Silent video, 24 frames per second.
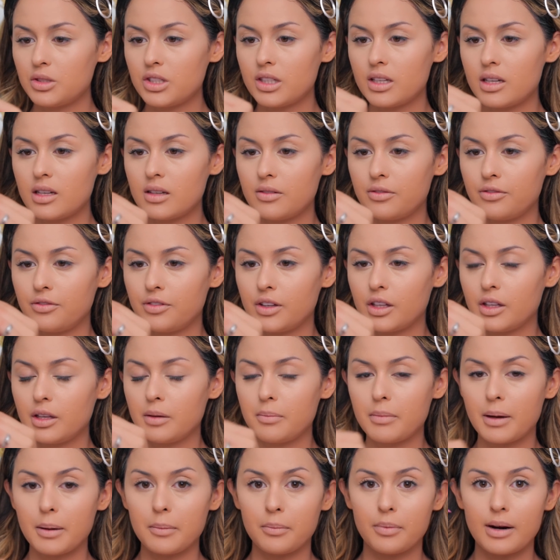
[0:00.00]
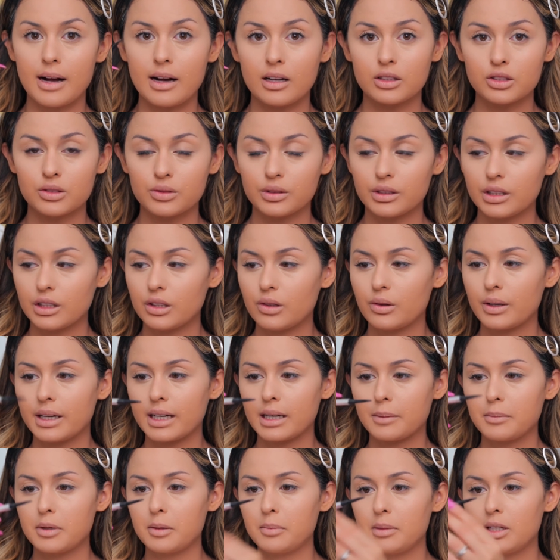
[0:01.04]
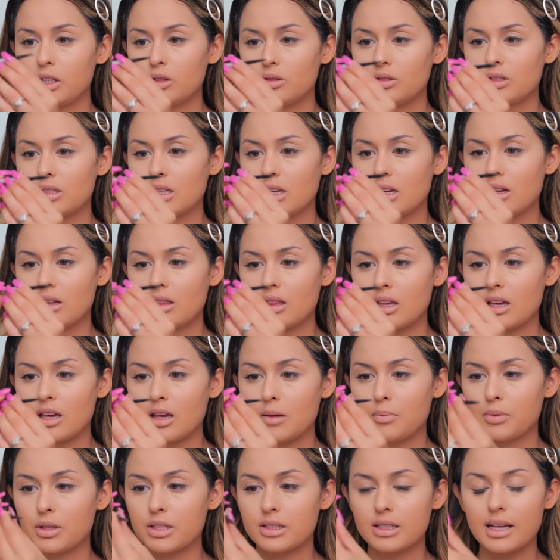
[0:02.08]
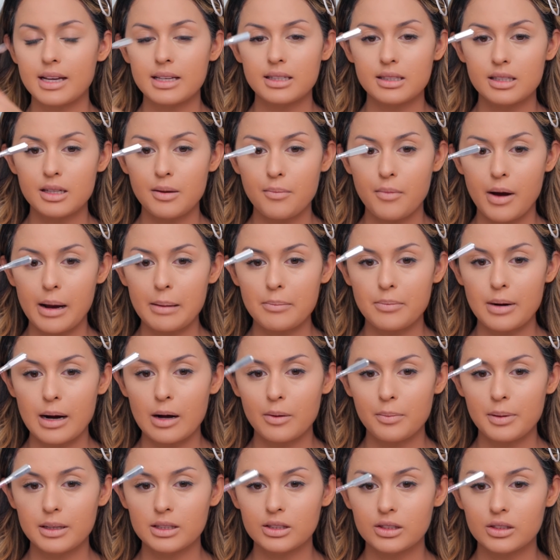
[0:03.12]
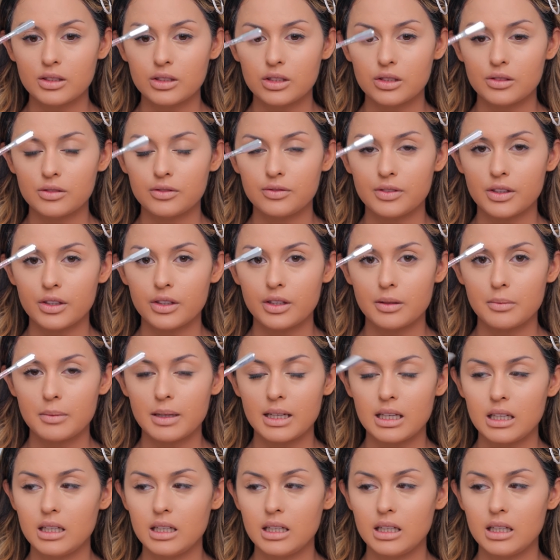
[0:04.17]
I'm just gonna fill in my brows really quick. I'm gonna be using the Precisely My Brow Pencil to fill them